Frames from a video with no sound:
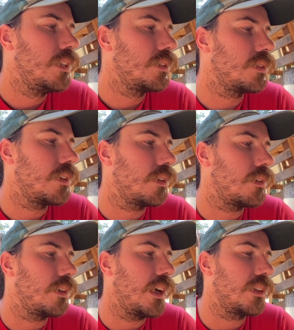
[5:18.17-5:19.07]

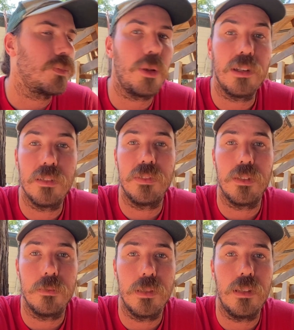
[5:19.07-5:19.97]
So as part of
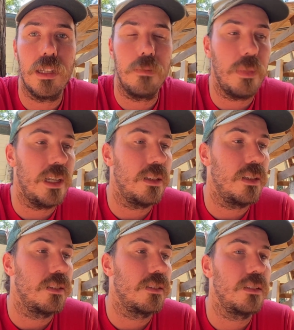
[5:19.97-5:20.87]
your routine
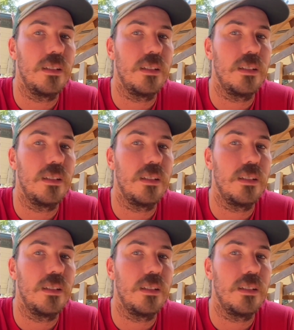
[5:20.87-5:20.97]
maintenance,